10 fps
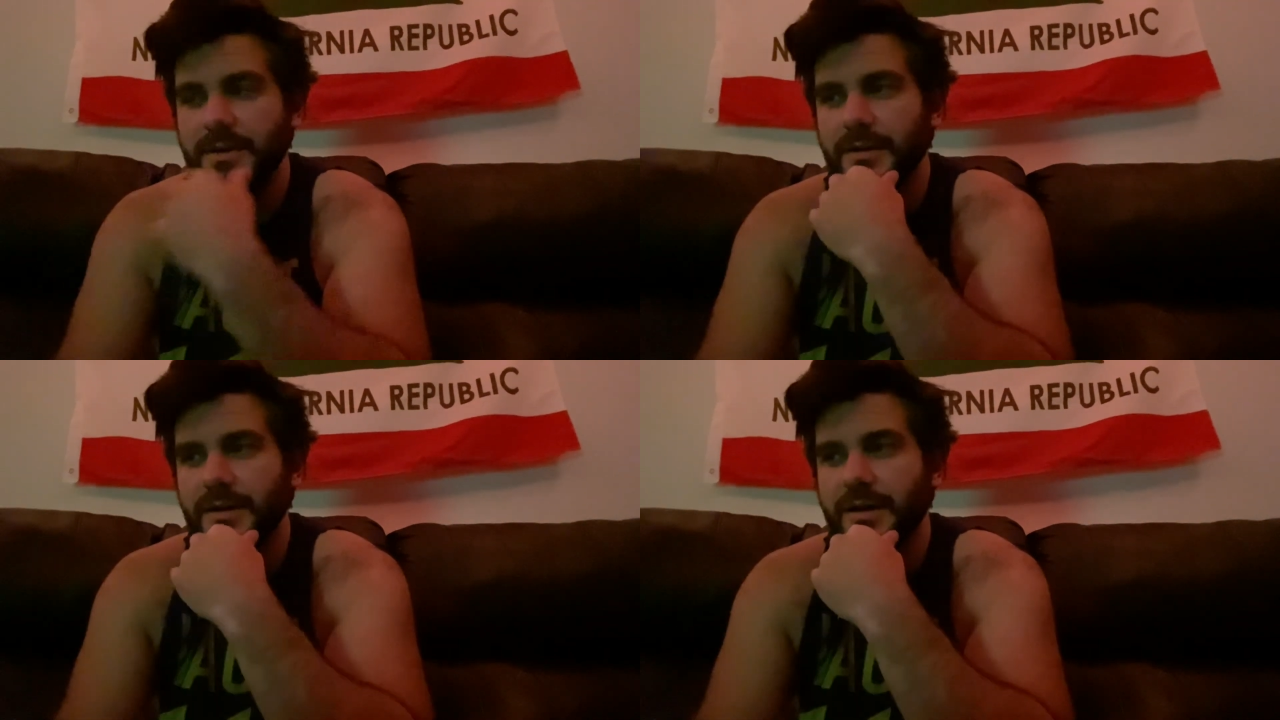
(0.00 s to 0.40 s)

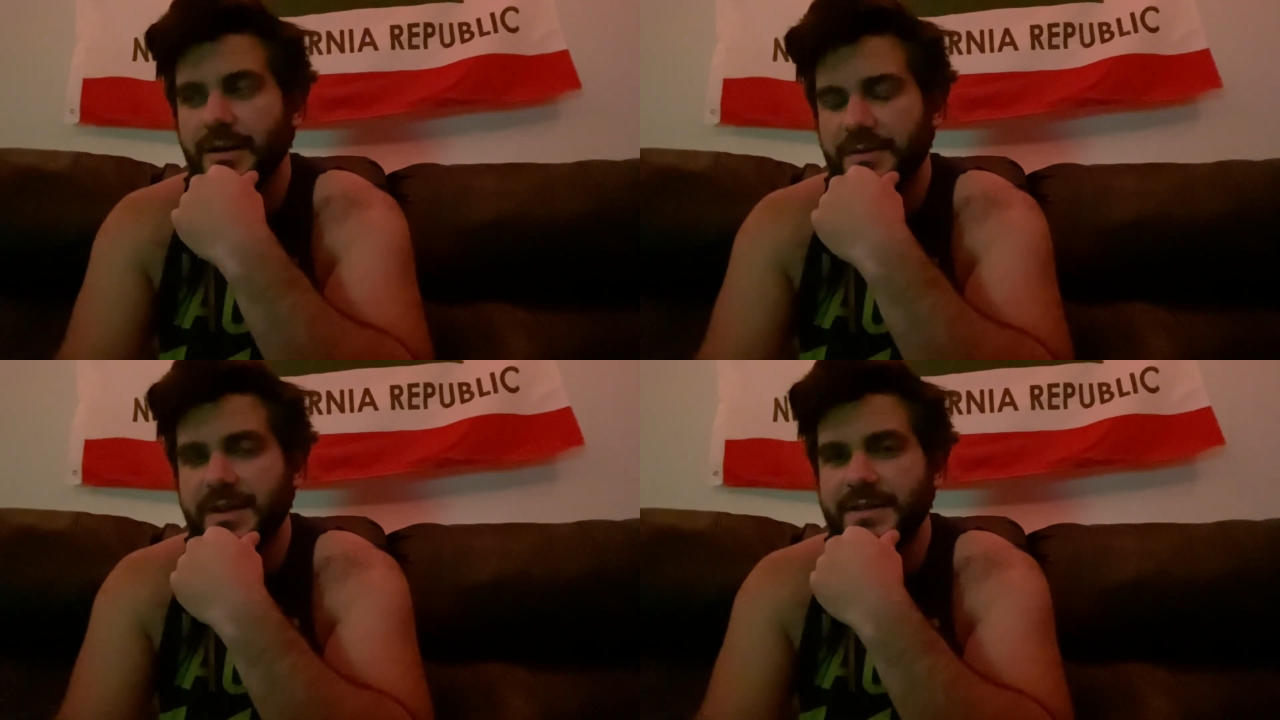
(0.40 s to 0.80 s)

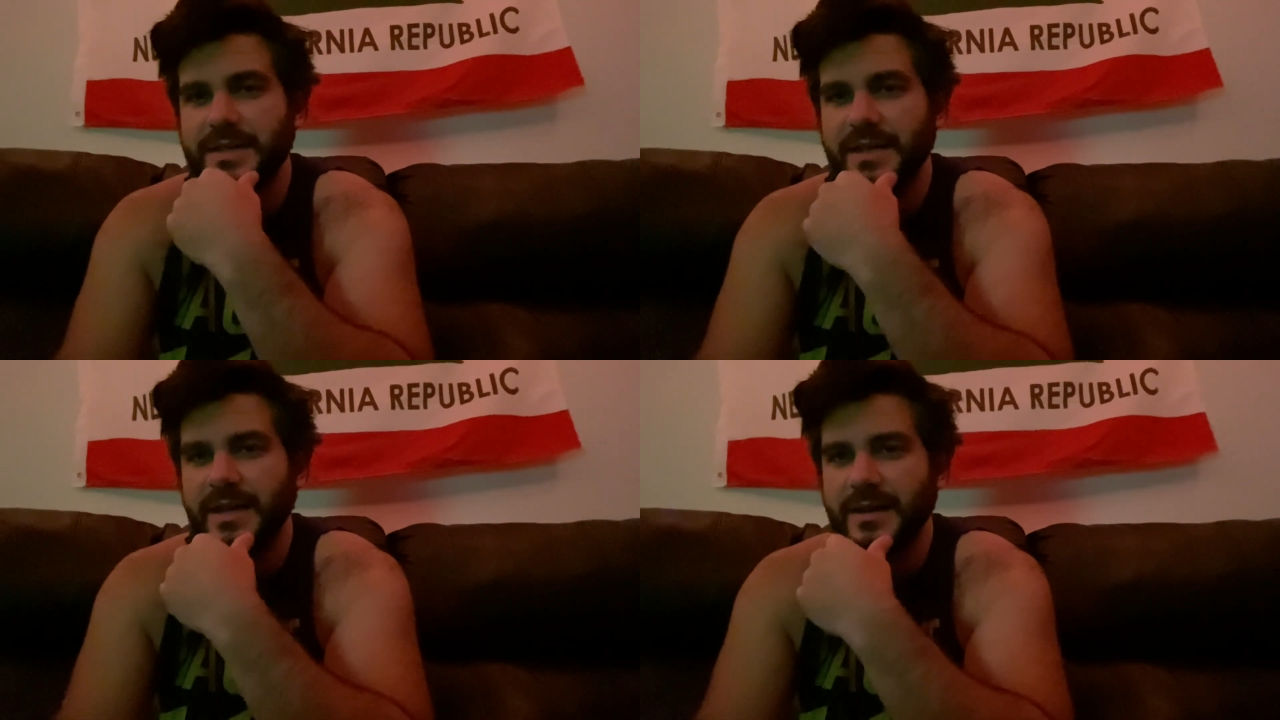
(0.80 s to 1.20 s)
the
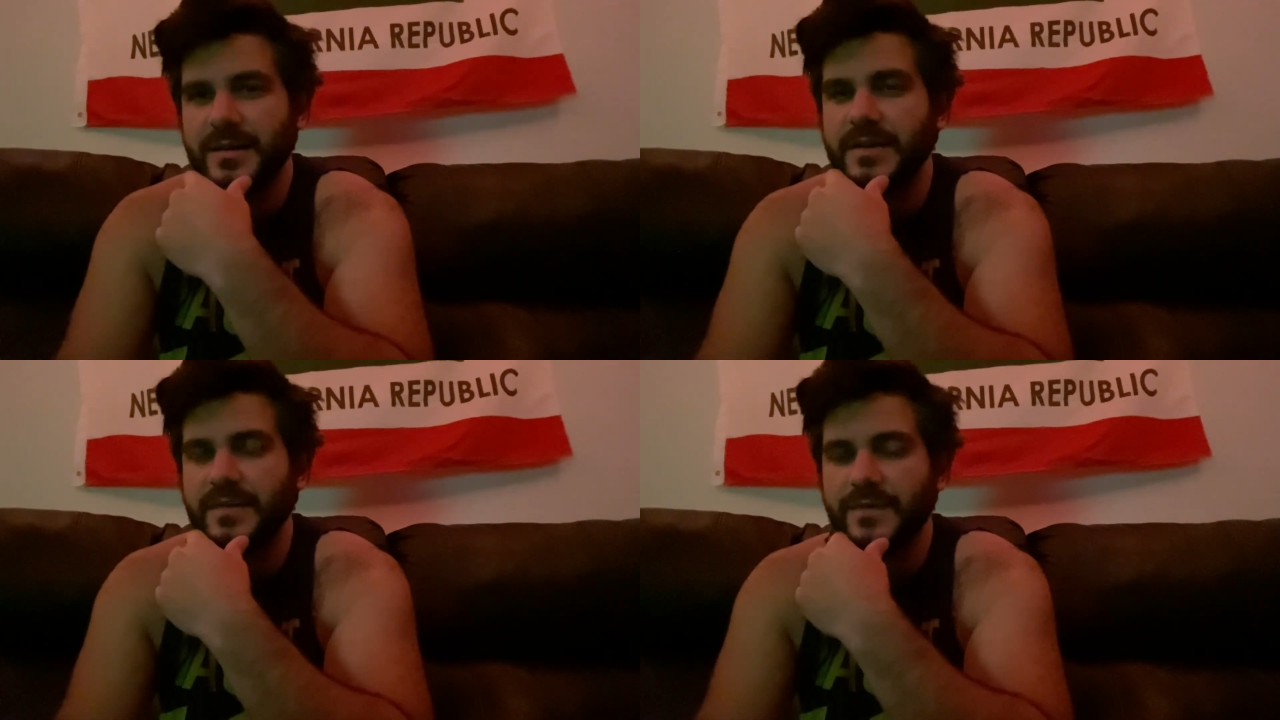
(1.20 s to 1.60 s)

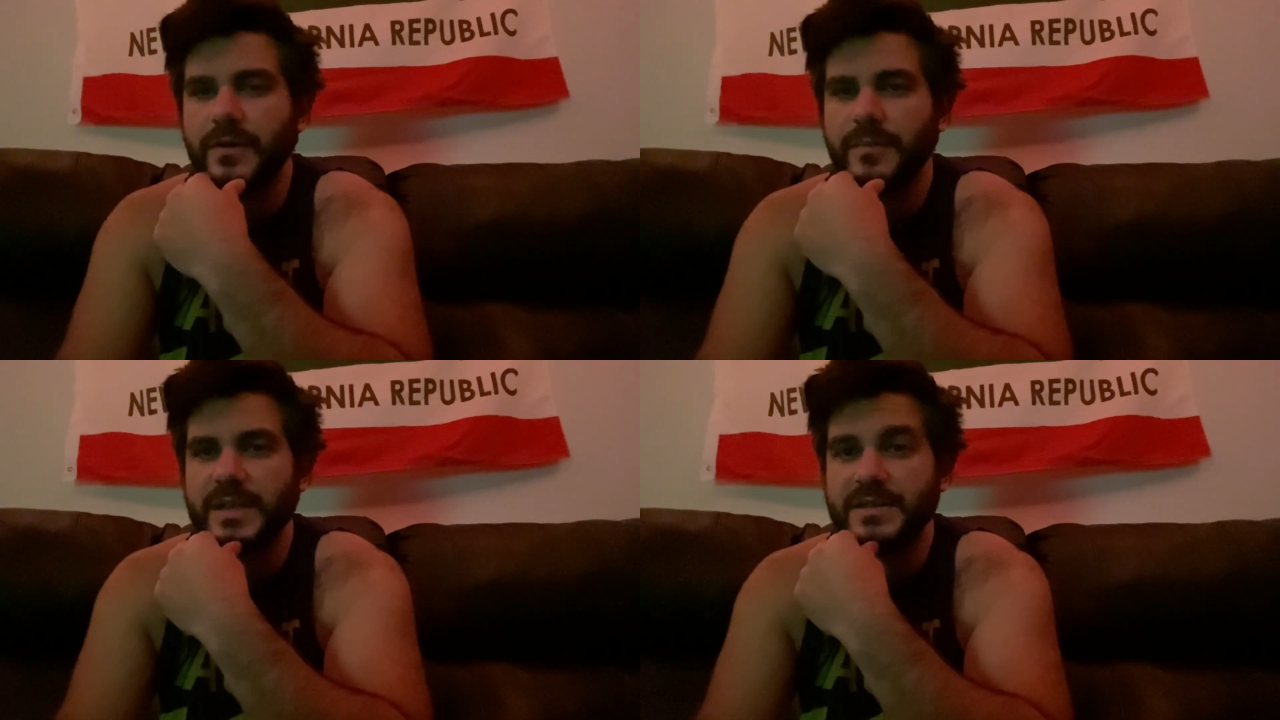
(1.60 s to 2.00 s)
1989
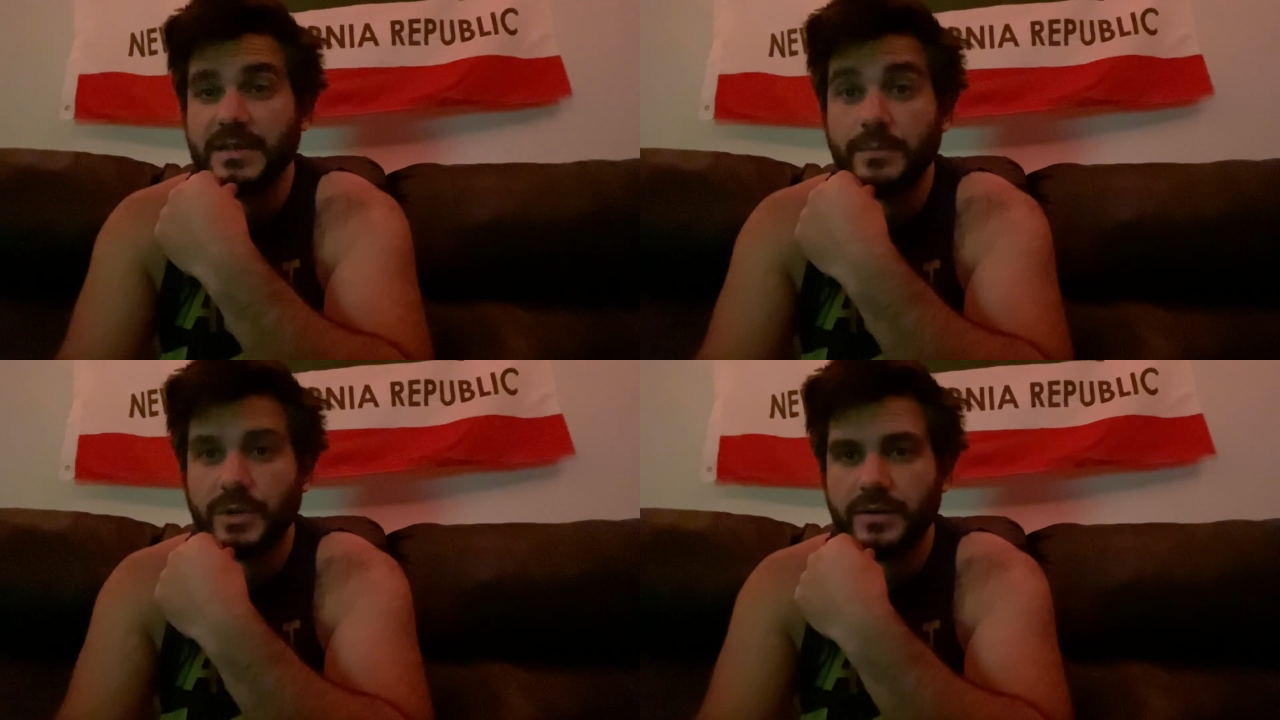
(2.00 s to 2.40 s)
film that
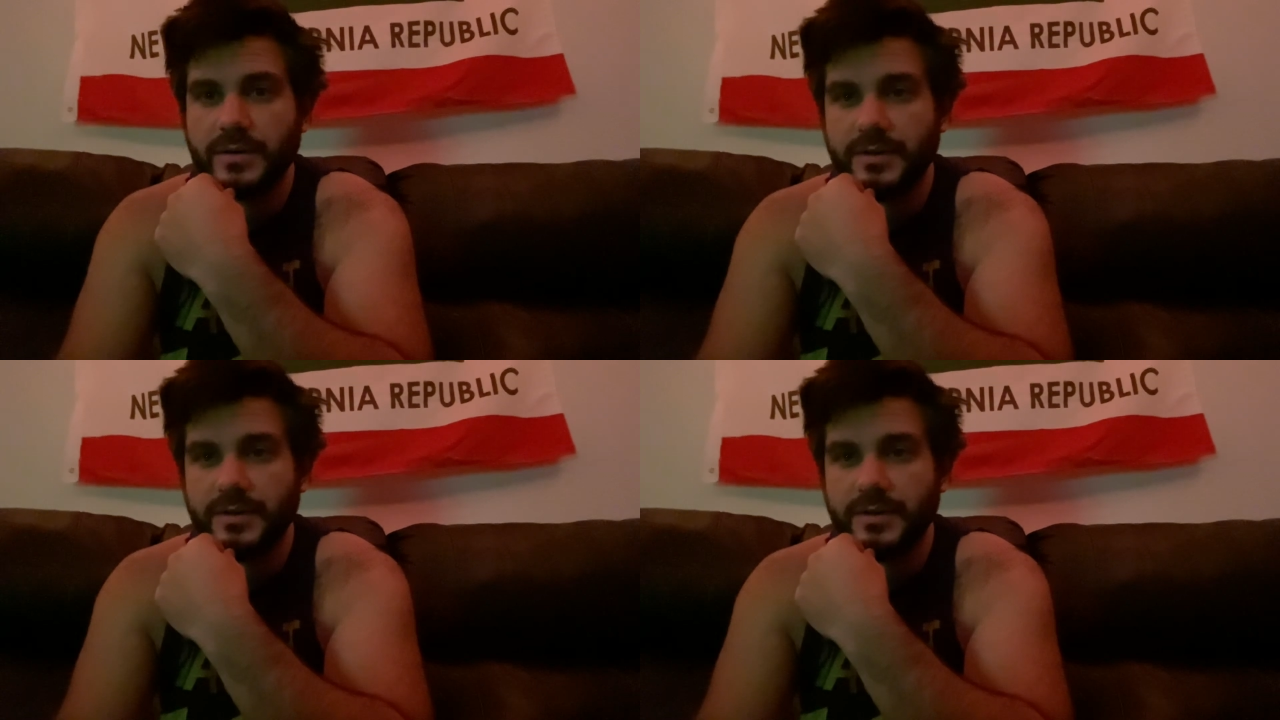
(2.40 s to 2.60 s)
Tim Burton